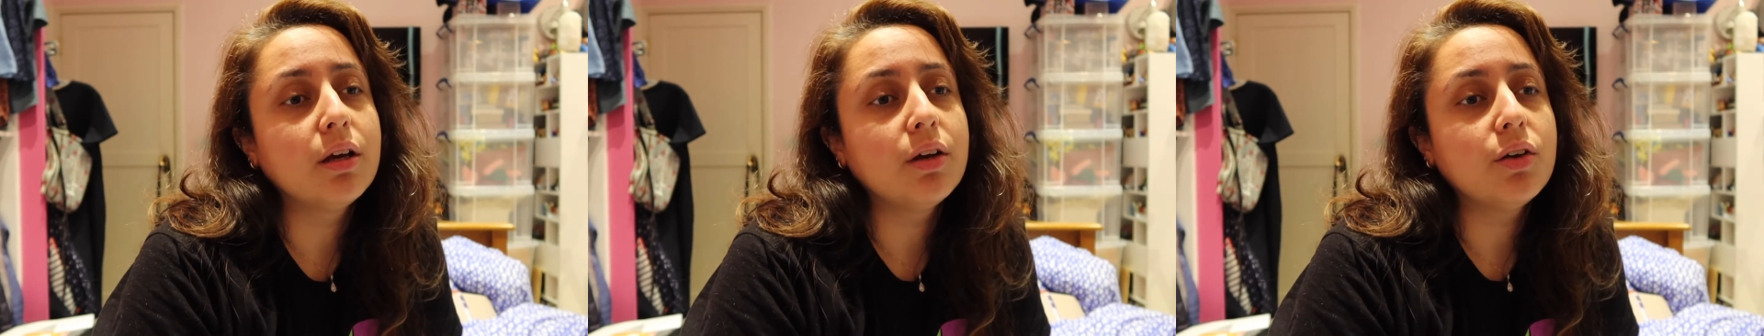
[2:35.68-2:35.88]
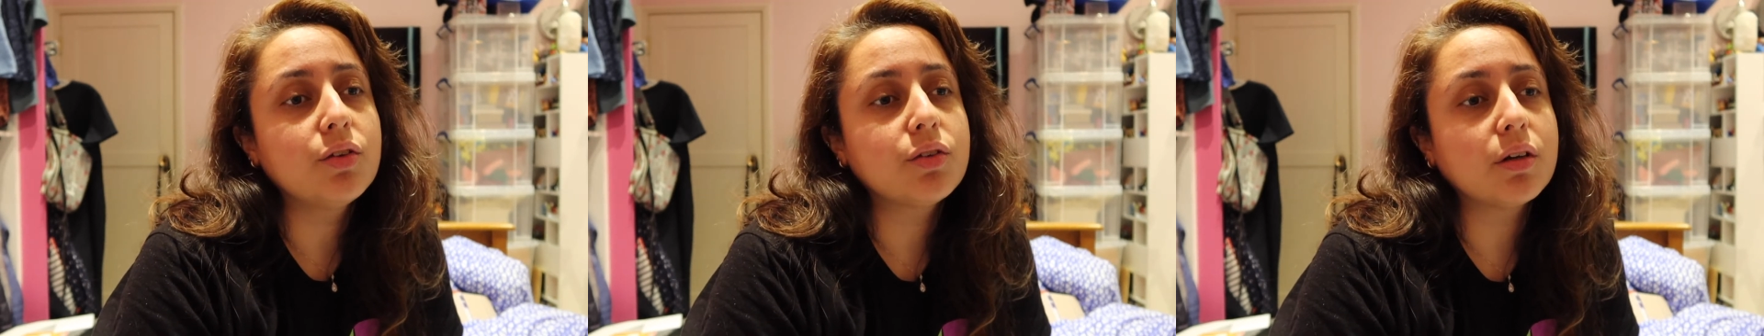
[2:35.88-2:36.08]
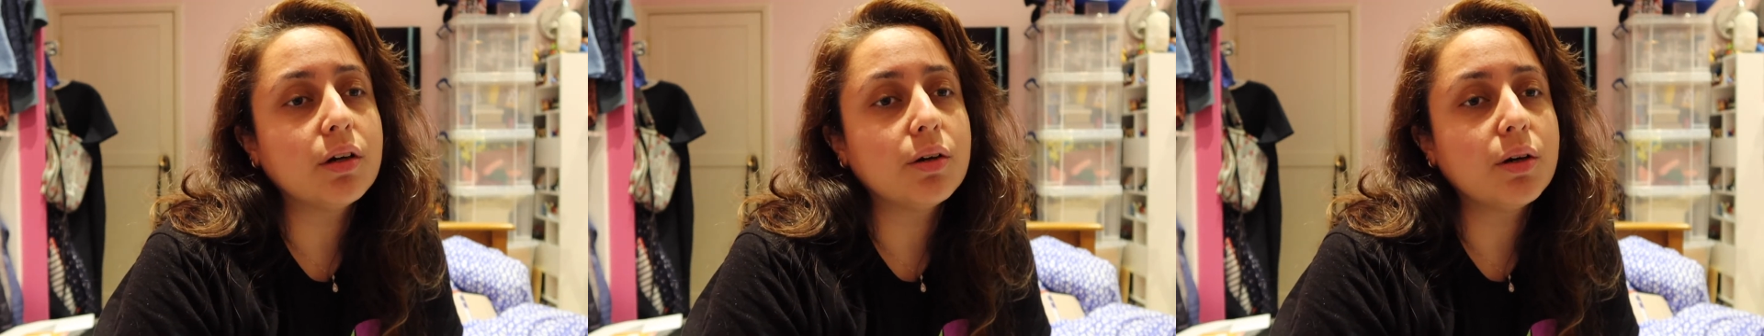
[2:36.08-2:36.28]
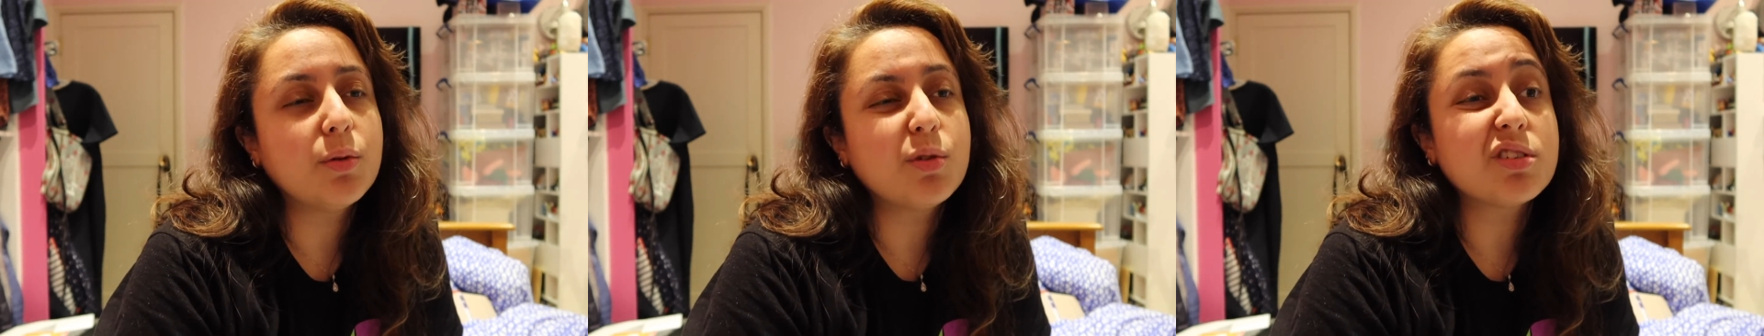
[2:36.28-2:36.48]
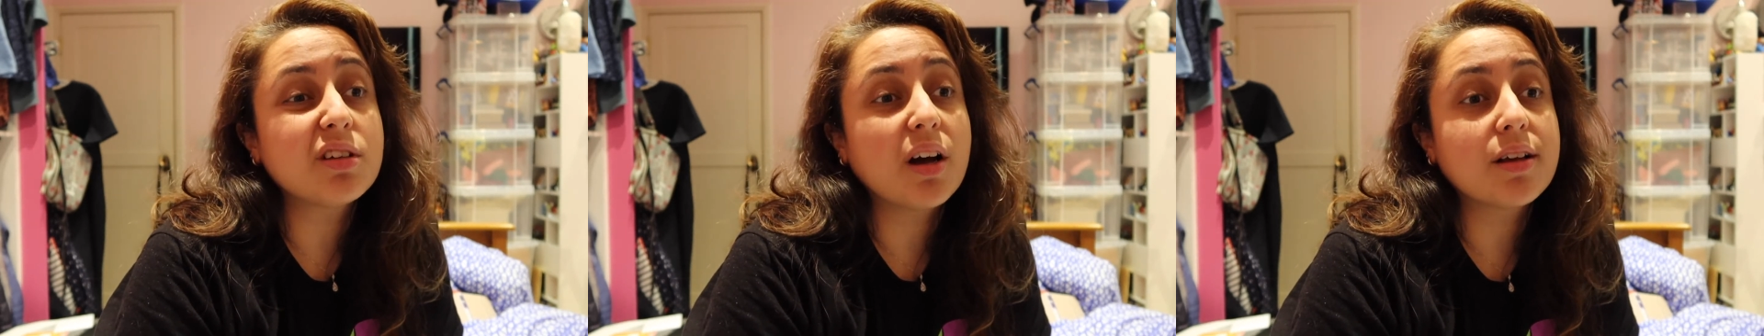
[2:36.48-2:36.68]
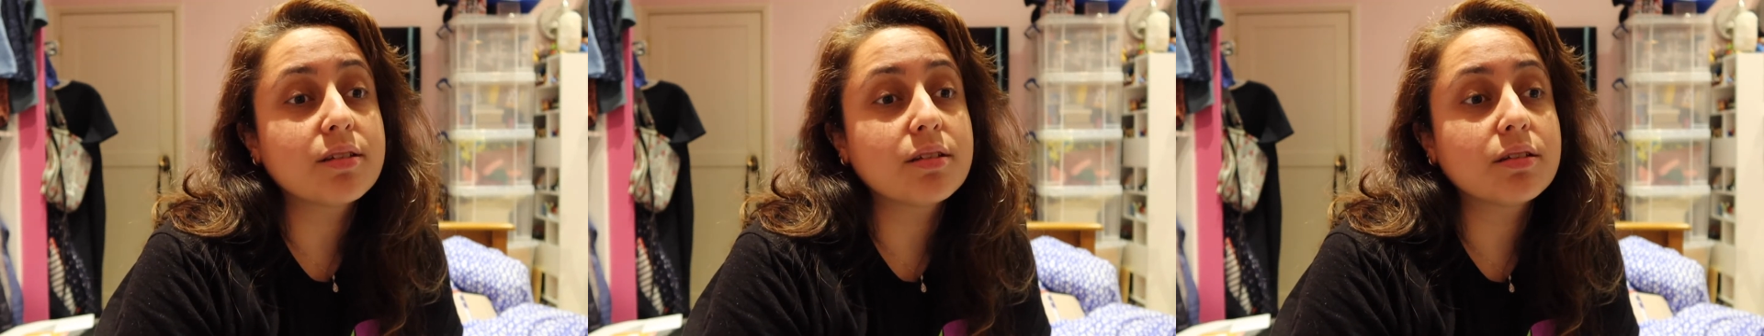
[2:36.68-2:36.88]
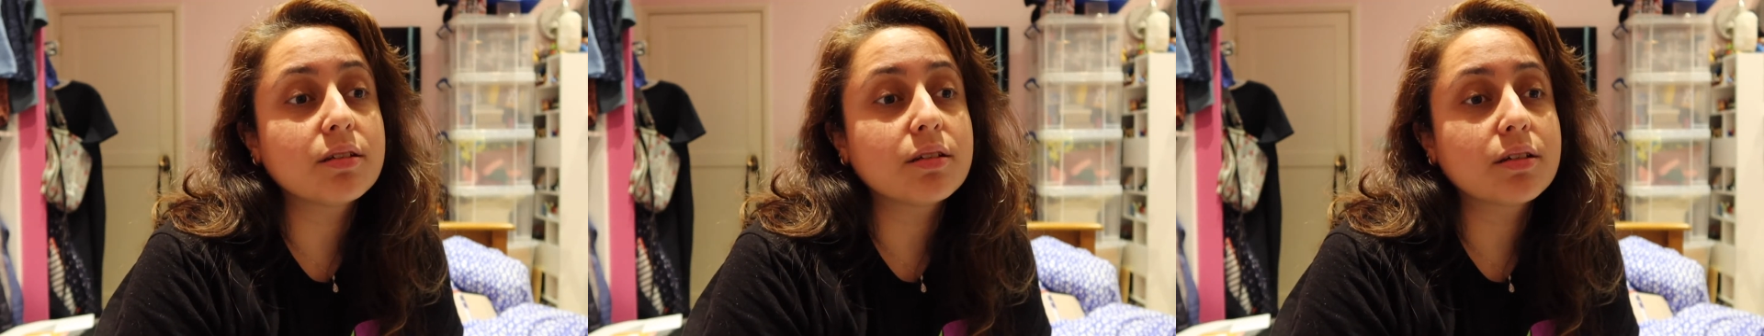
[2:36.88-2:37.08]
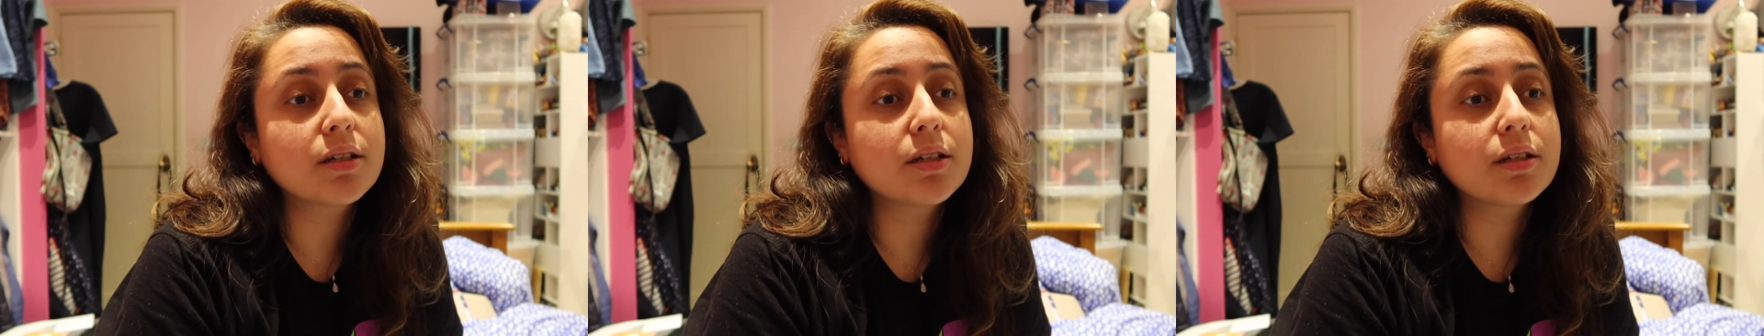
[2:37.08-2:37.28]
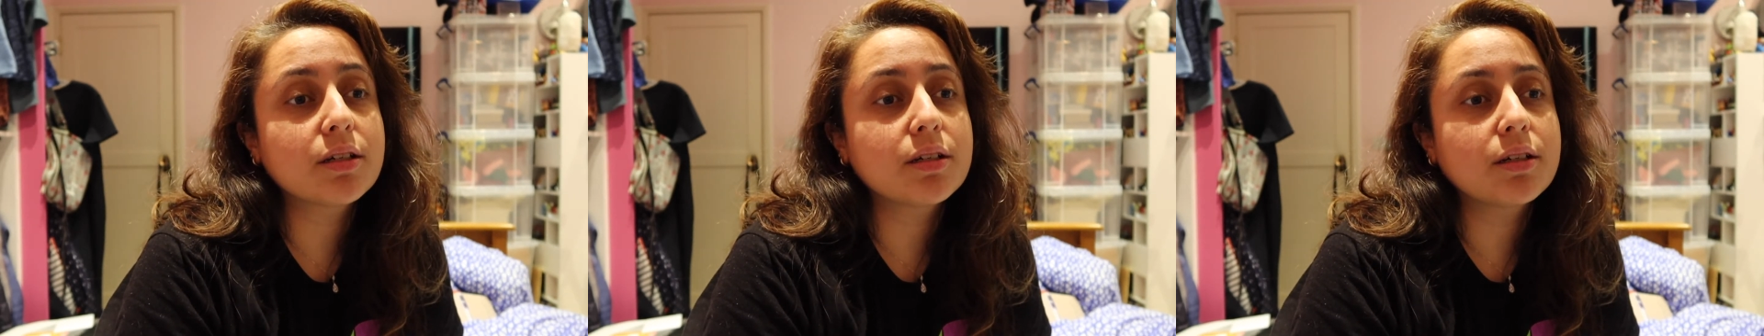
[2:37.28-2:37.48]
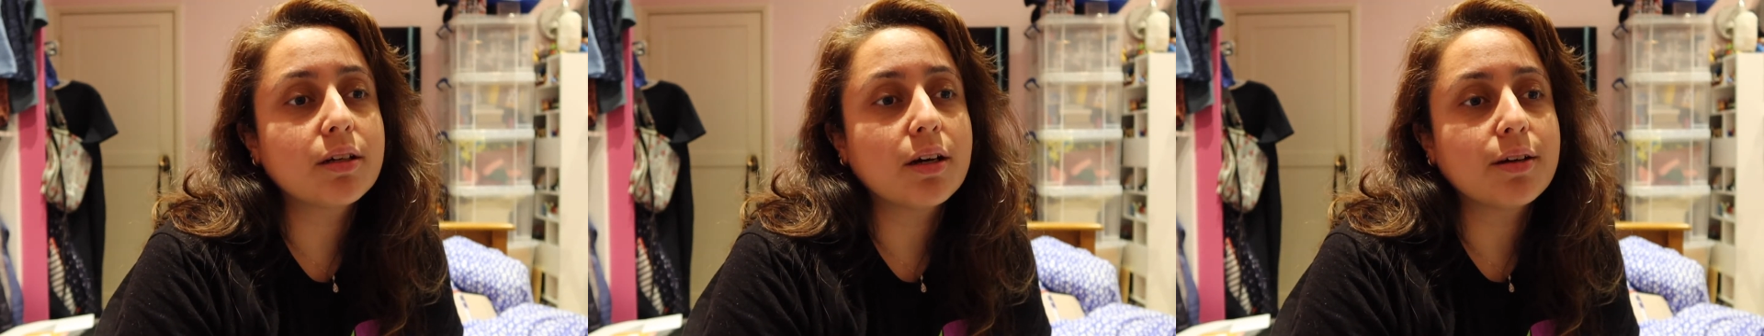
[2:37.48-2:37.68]
so it was nice to
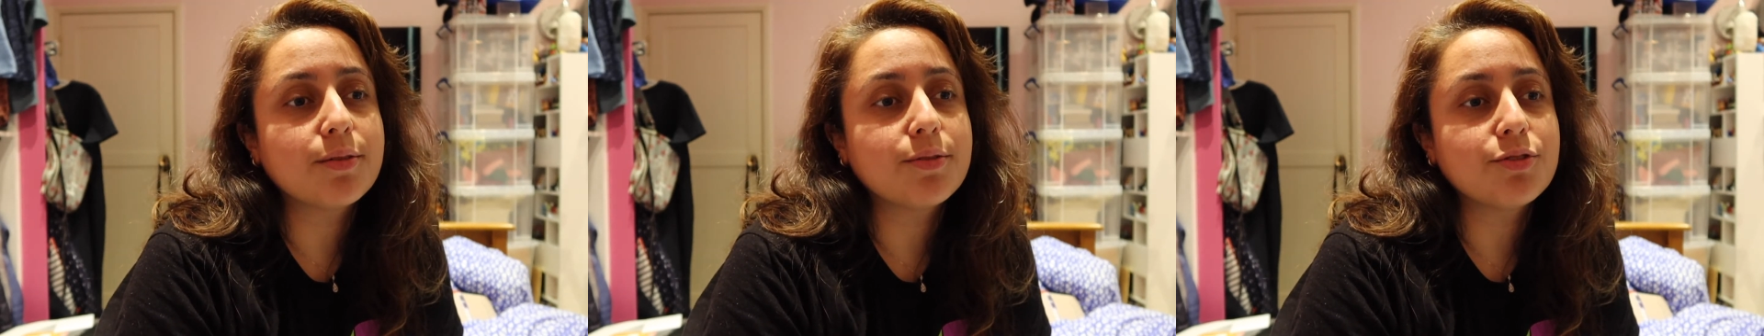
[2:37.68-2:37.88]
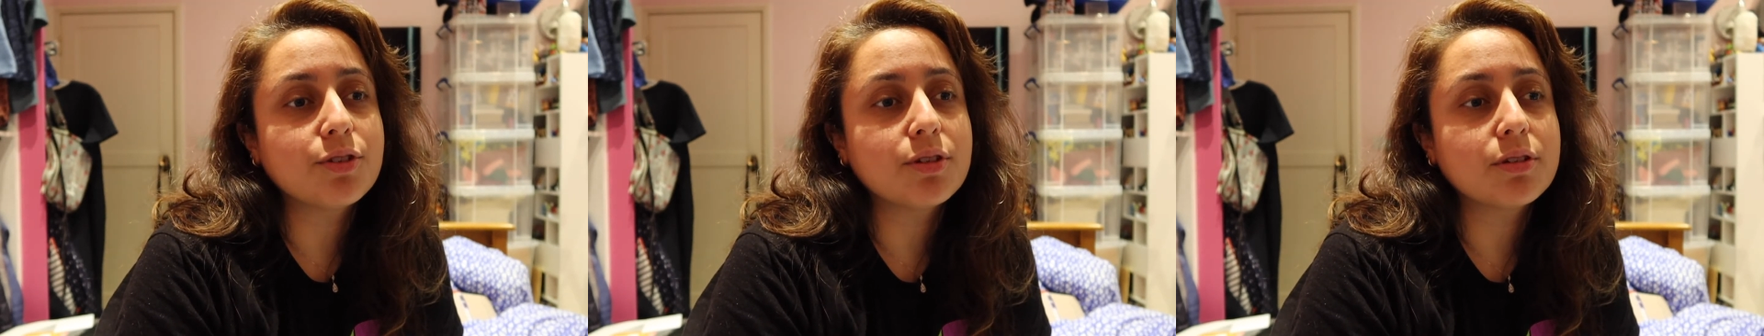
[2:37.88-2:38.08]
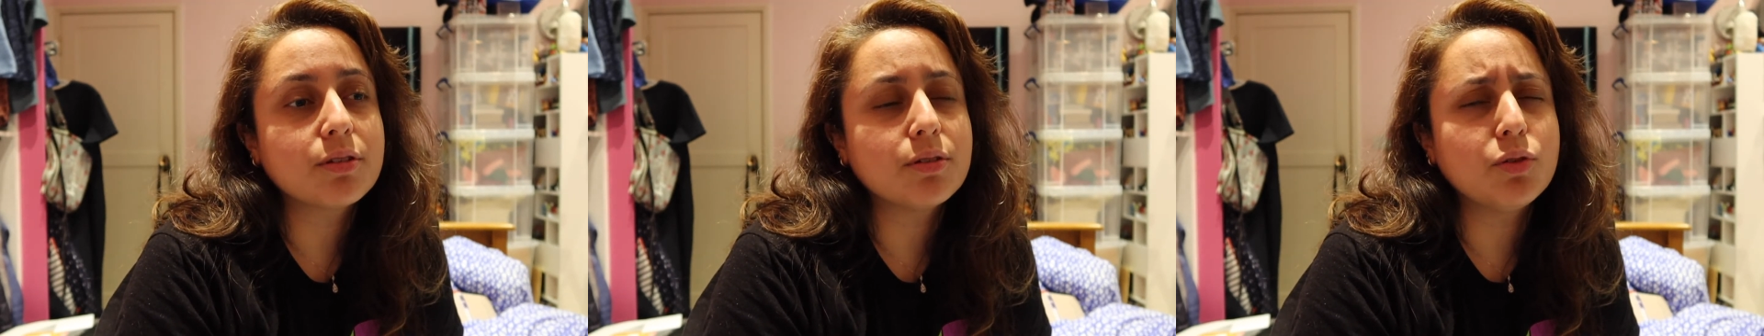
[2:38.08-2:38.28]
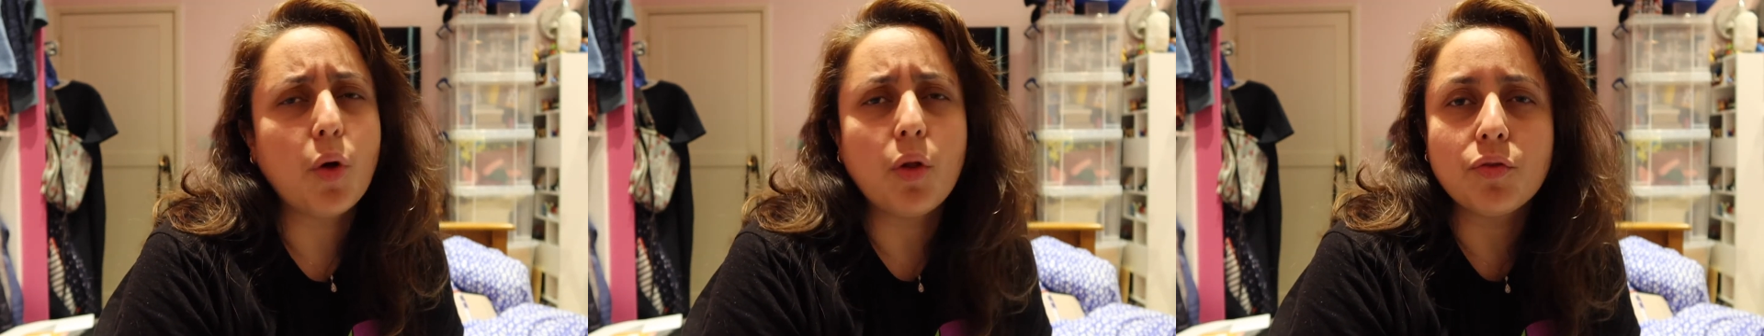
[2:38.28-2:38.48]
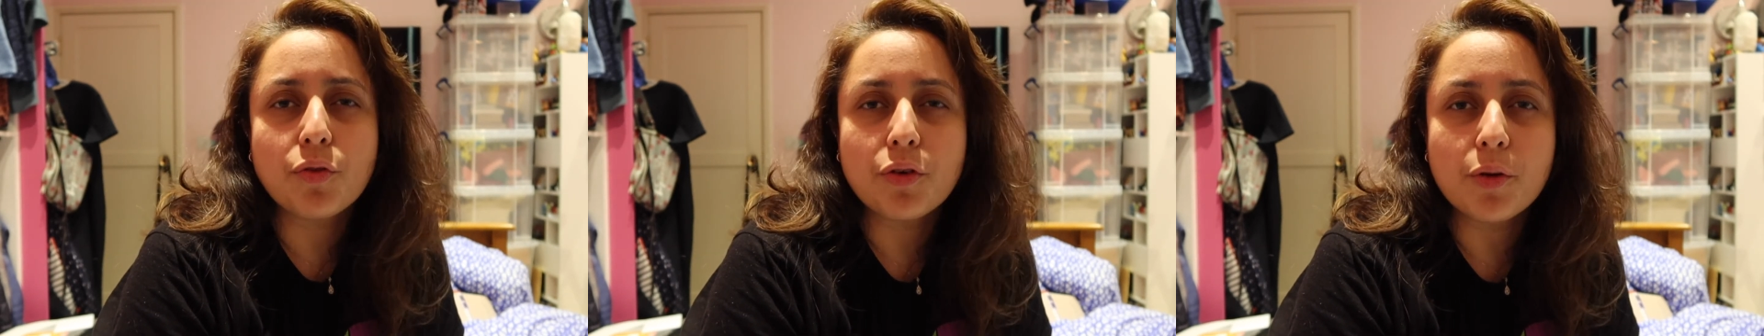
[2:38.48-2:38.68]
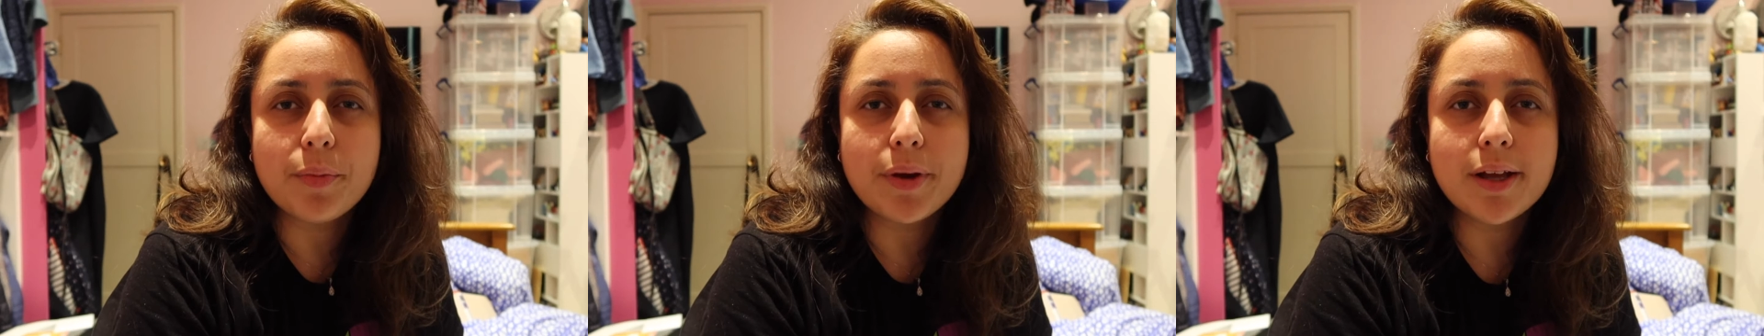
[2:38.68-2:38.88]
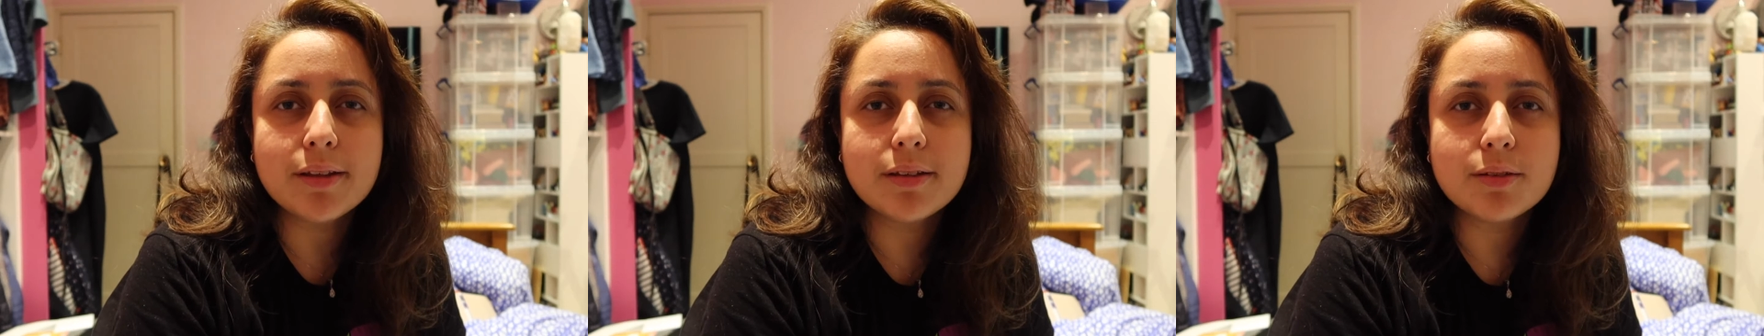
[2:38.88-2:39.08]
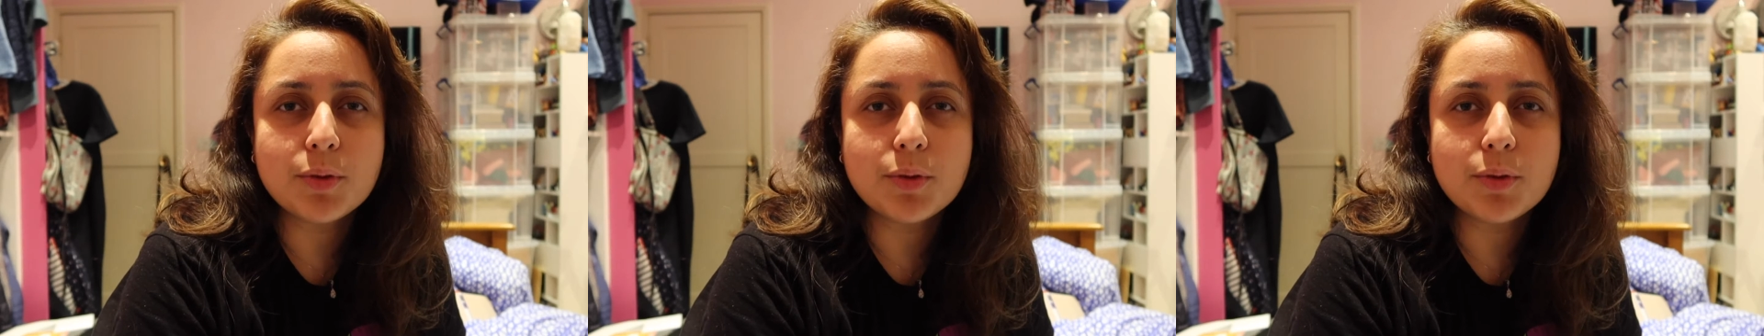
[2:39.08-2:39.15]
kind of just loll for a bit.